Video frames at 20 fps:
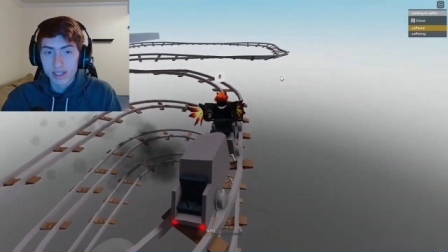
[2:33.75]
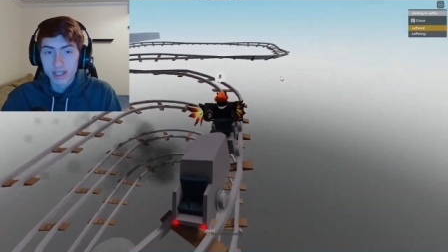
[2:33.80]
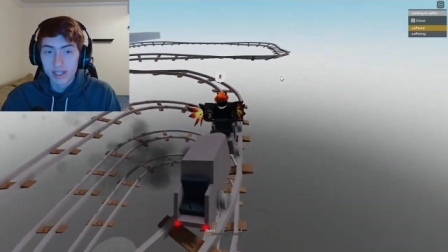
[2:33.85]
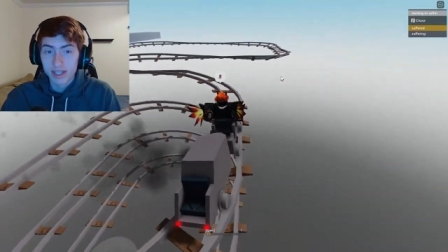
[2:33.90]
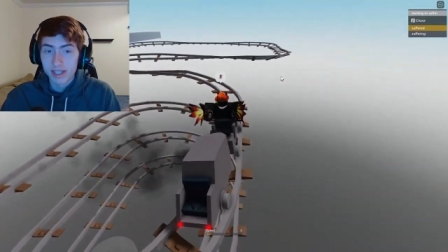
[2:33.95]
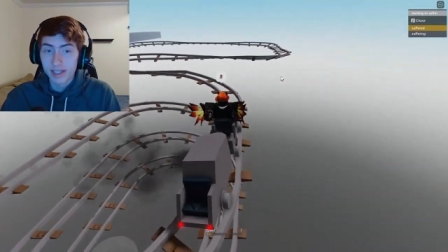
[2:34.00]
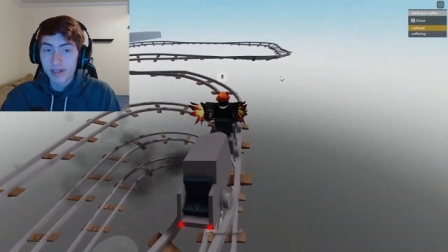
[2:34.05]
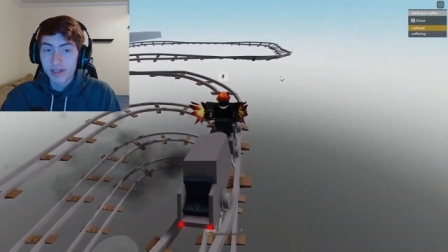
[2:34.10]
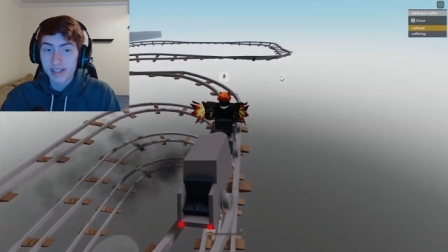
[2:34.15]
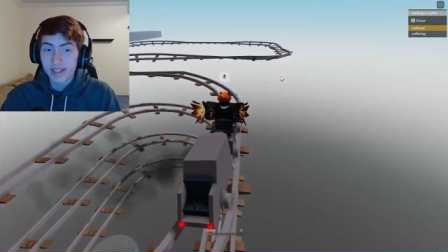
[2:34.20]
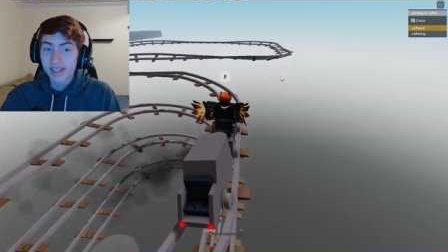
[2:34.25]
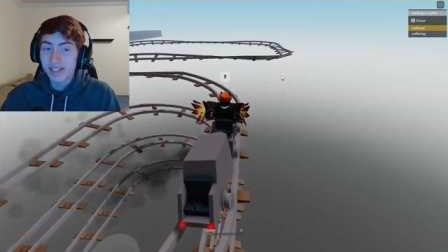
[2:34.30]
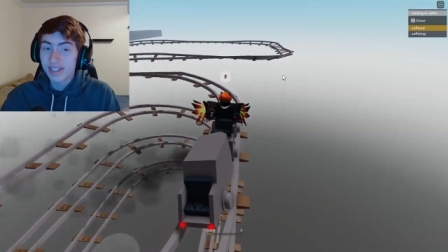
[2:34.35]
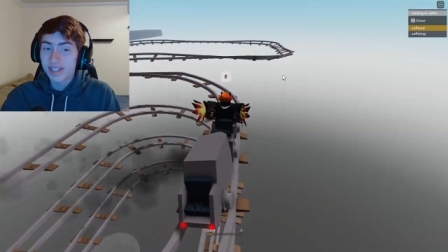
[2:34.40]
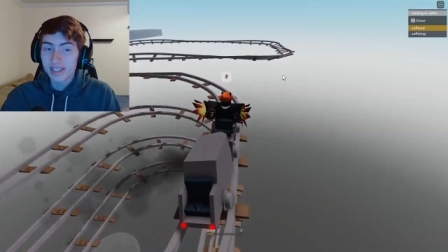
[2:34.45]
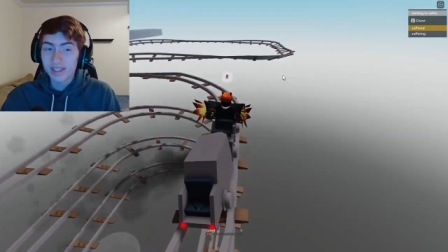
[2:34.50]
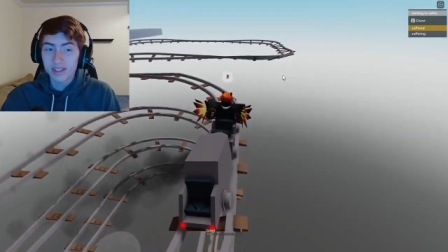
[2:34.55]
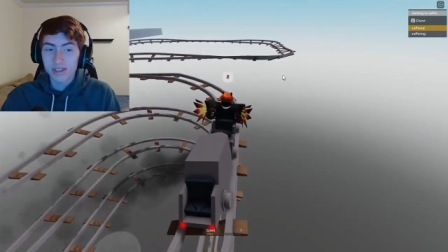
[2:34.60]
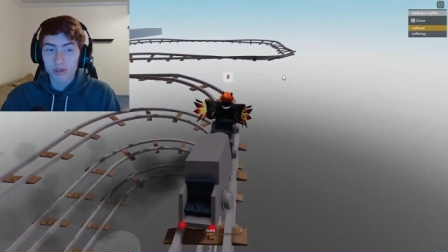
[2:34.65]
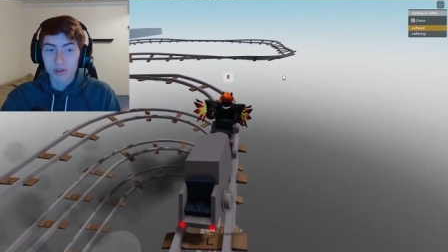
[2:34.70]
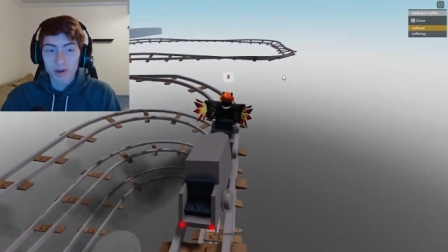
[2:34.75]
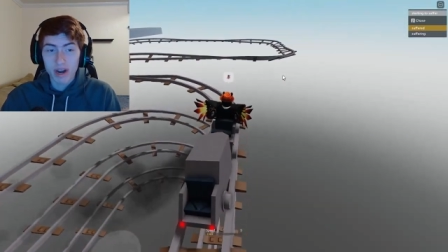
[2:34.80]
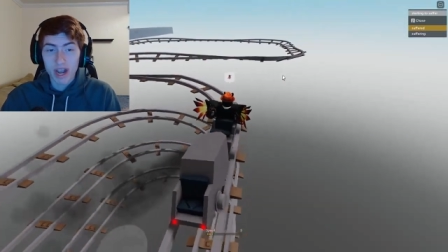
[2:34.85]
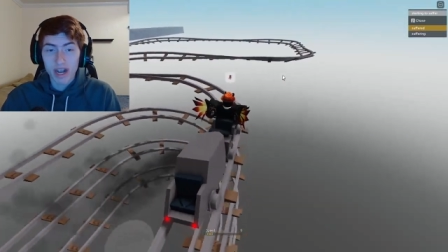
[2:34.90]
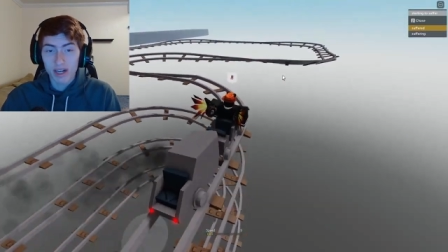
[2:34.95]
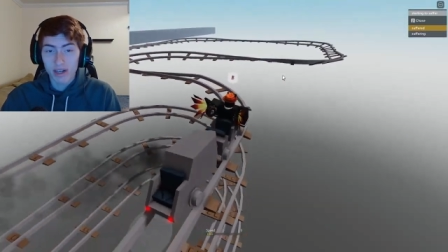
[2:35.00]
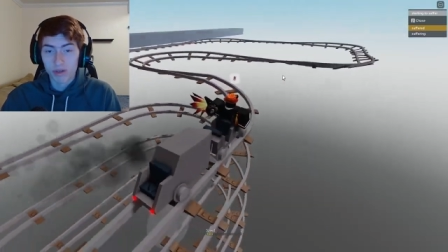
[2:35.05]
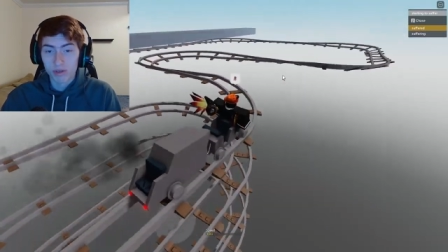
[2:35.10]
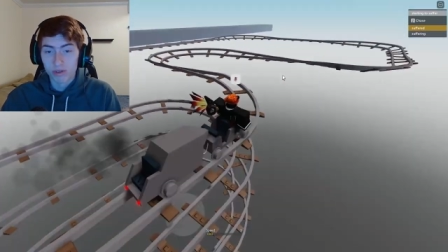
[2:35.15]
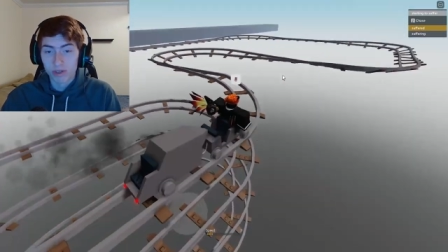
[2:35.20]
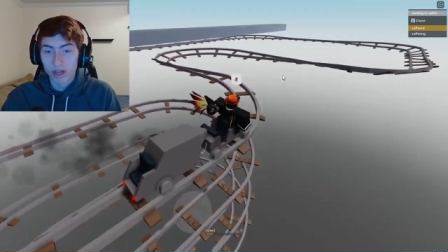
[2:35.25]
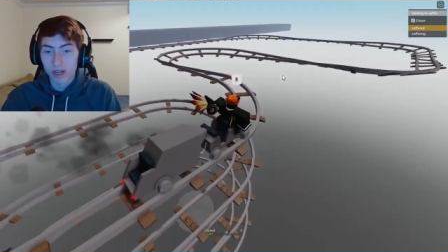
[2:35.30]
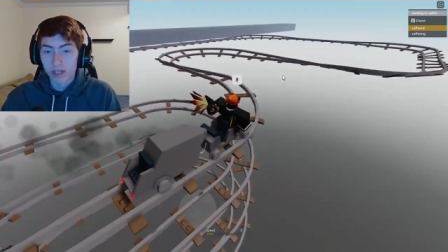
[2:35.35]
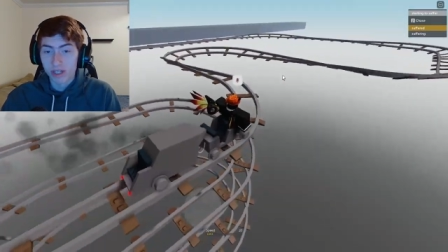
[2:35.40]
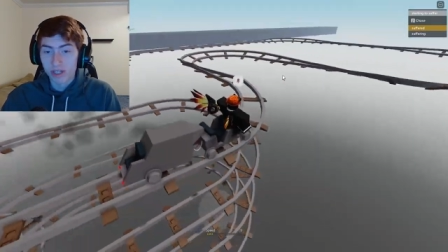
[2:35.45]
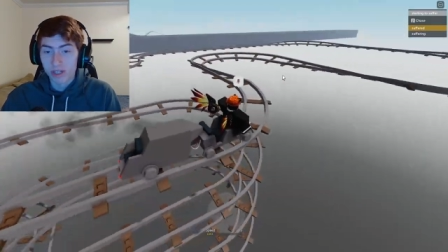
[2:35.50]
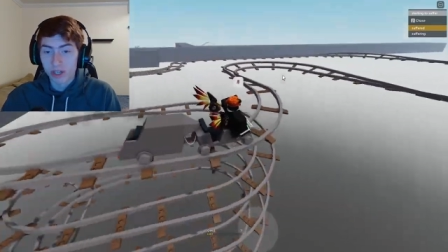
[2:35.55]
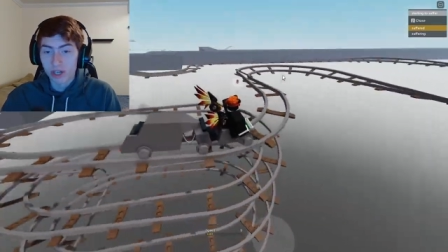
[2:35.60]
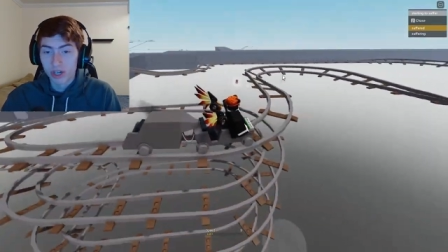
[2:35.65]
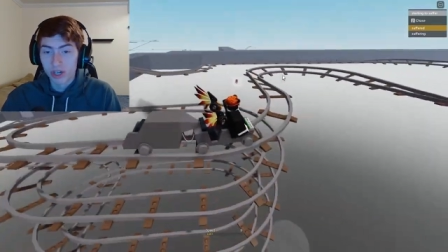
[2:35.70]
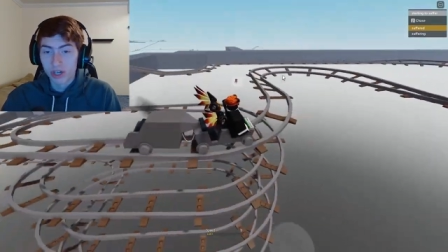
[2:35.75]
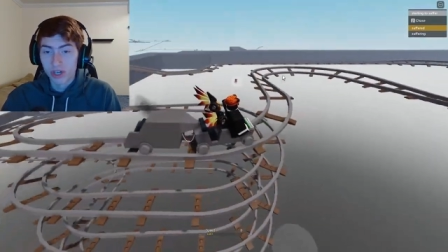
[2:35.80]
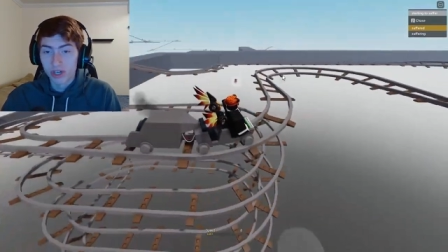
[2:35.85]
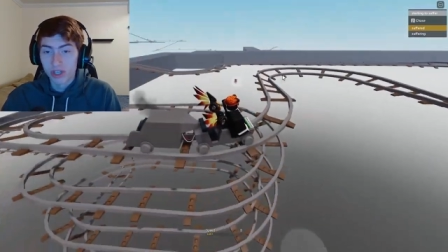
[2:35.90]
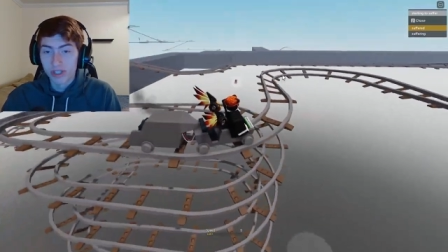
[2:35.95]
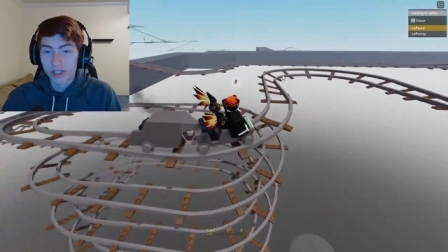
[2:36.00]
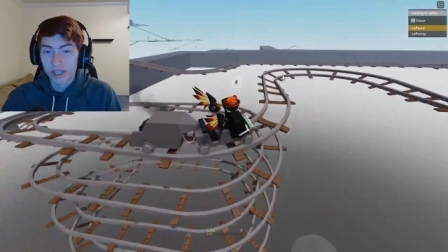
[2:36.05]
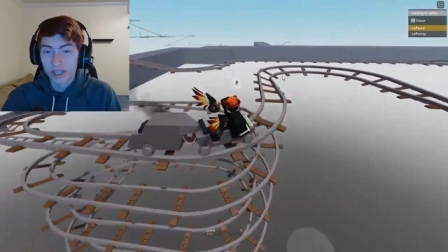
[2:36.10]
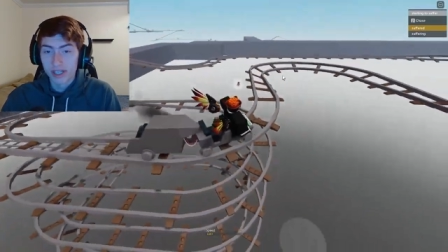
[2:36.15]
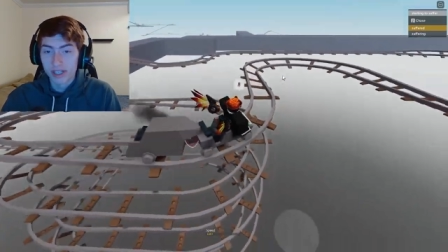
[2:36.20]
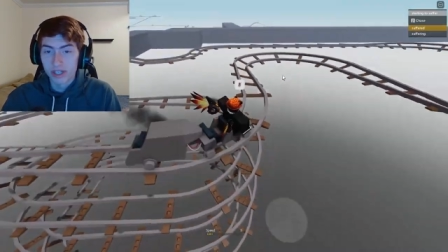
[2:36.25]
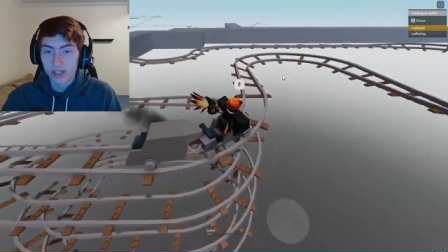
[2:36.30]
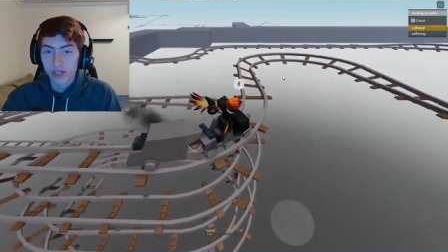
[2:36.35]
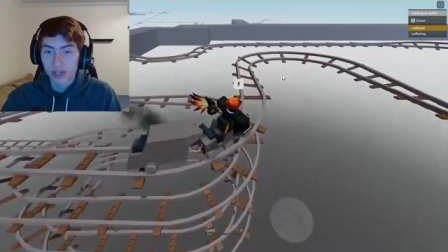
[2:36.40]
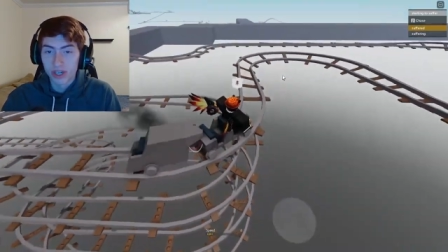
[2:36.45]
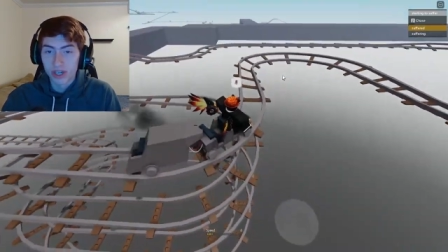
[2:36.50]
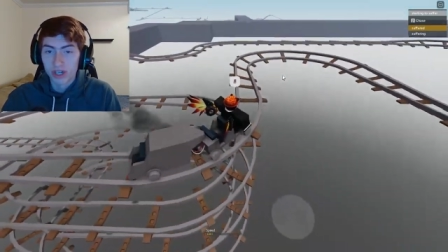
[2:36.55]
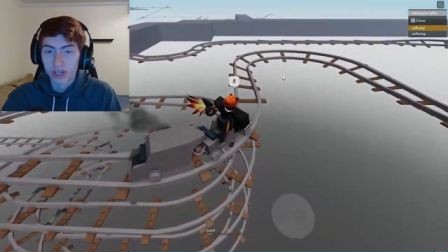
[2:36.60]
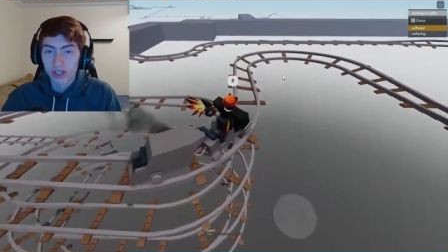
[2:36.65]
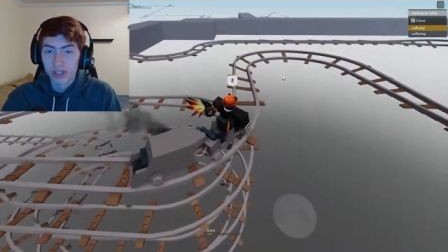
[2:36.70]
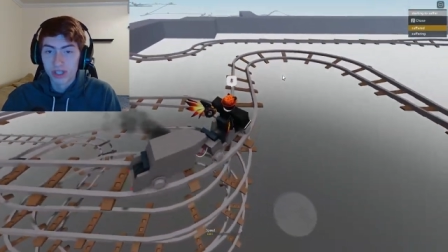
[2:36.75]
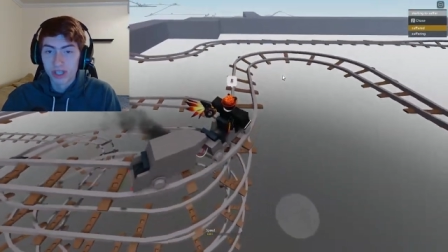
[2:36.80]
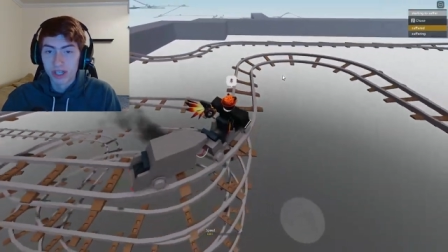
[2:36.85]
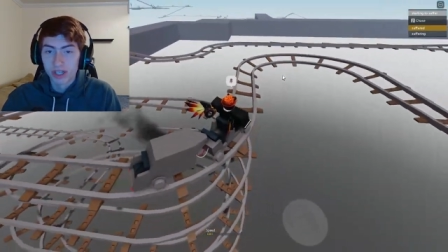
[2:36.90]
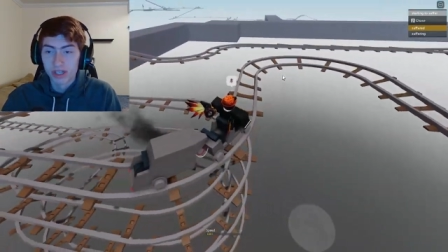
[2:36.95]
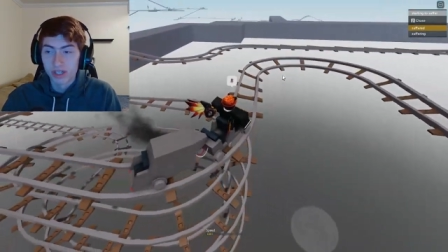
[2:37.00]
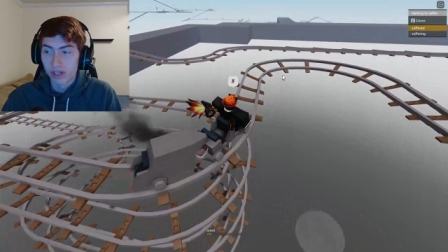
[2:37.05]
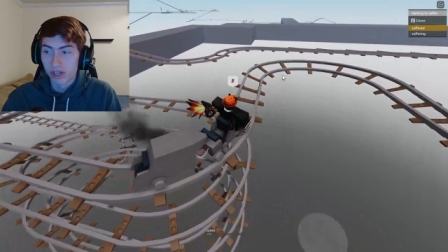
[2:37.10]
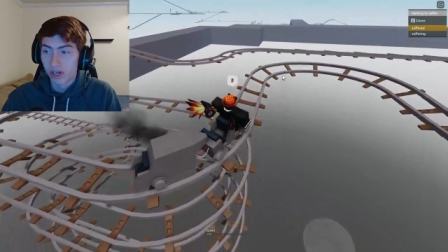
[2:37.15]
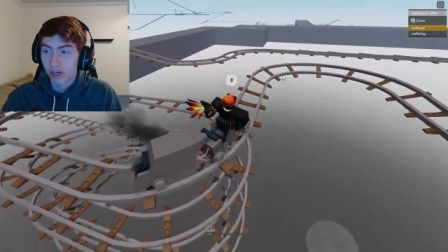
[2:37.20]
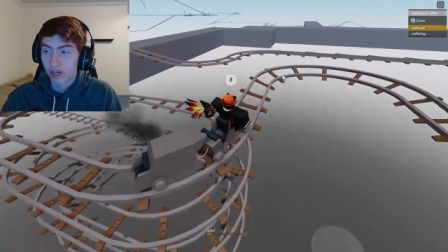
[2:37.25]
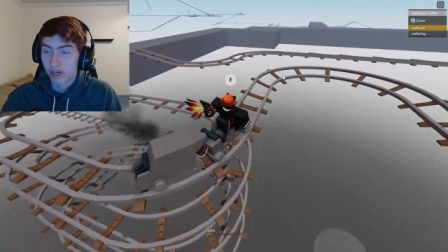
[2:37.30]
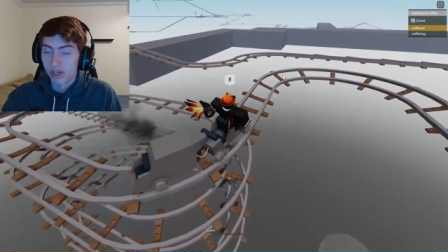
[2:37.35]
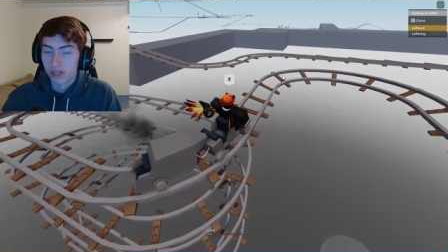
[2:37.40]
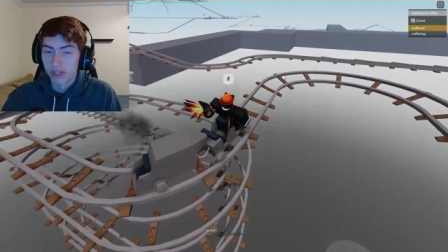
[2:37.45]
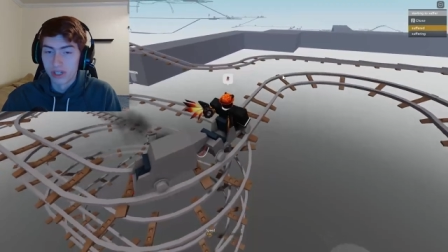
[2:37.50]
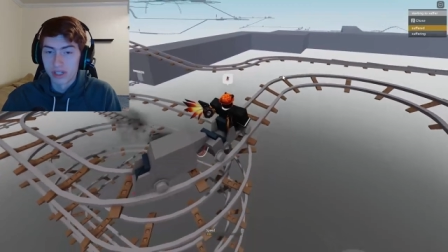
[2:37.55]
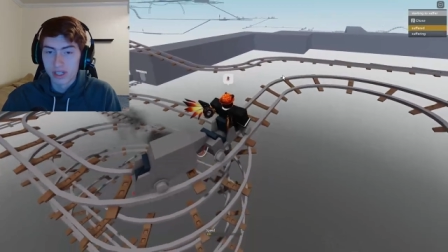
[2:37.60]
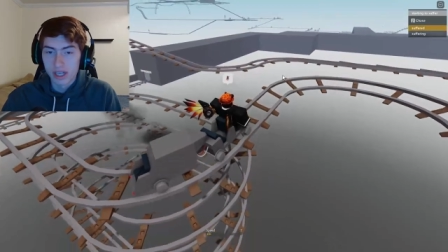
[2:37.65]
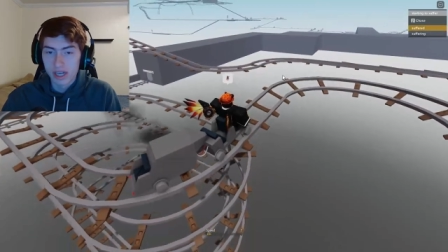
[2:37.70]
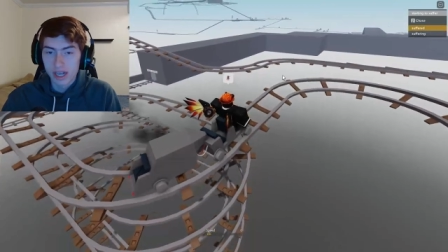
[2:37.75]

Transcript: It, it, this track goes on turns and turns and turns.